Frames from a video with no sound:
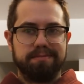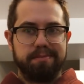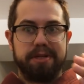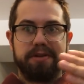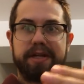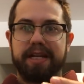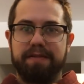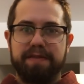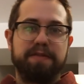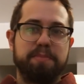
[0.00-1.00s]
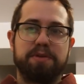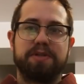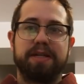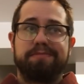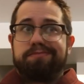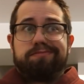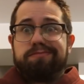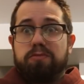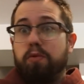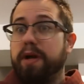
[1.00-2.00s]
but you're getting 50%
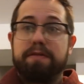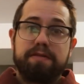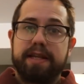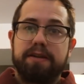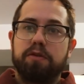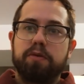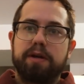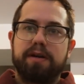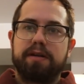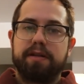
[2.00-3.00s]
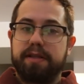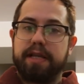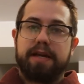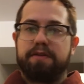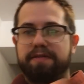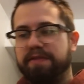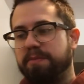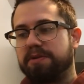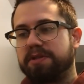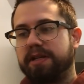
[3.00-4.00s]
whatever they grew it on. And then the other
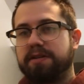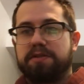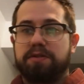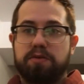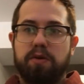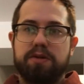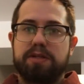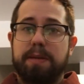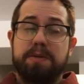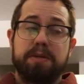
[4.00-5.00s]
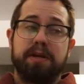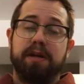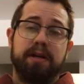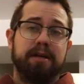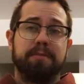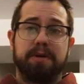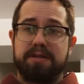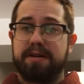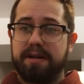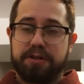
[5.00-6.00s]
50% is cordyceps, but
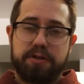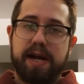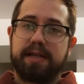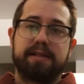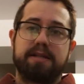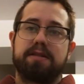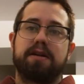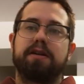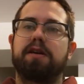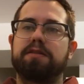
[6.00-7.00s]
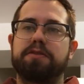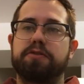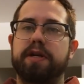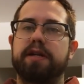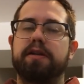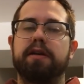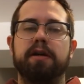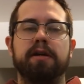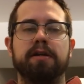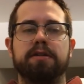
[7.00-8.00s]
it's not extracted, it's not concentrated.
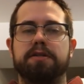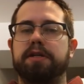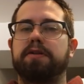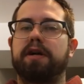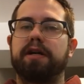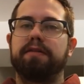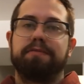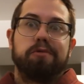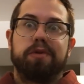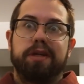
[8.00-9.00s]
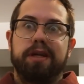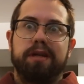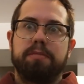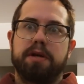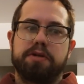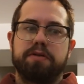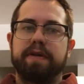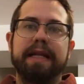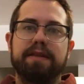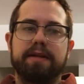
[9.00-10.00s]
So you're not really getting much of
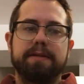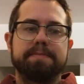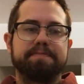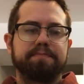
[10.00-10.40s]
anything.